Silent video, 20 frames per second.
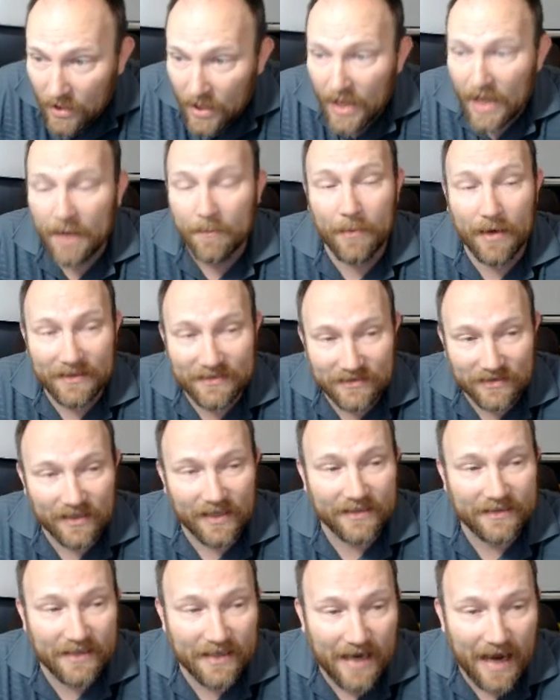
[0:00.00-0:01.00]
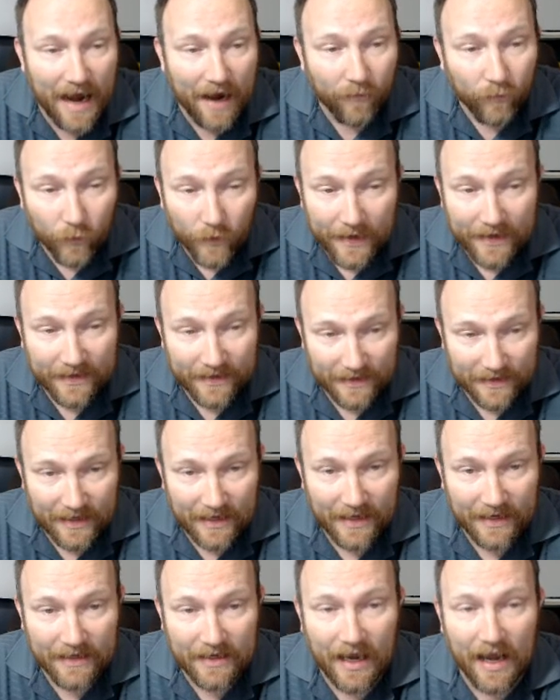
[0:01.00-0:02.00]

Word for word: and by selecting everything,